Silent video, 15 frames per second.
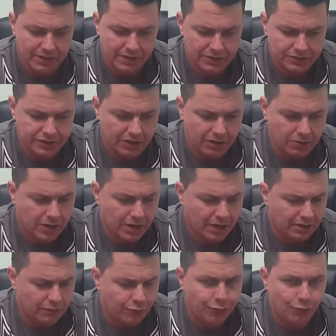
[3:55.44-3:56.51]
So
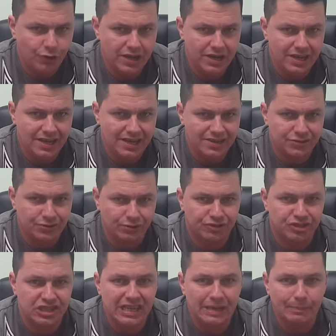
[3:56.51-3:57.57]
the three sort of
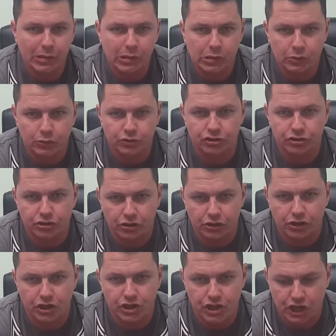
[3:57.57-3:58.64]
typical
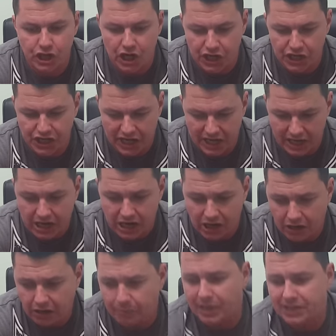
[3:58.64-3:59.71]
stocks you're going to get
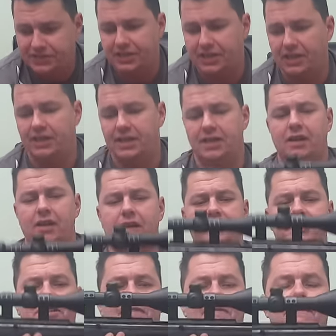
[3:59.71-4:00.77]
are basically
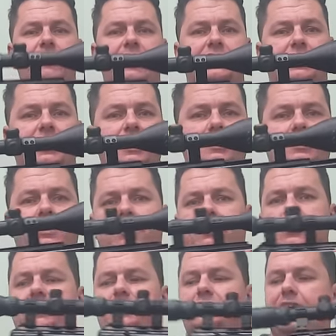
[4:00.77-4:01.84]
synthetic. So
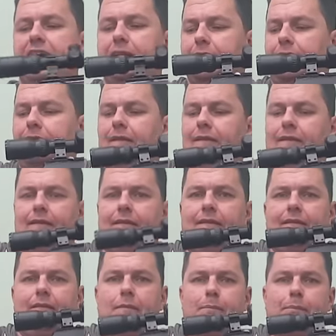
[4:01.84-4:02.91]
this is a
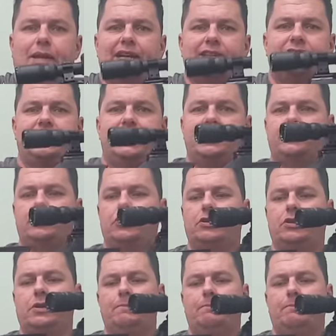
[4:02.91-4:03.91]
plastic stock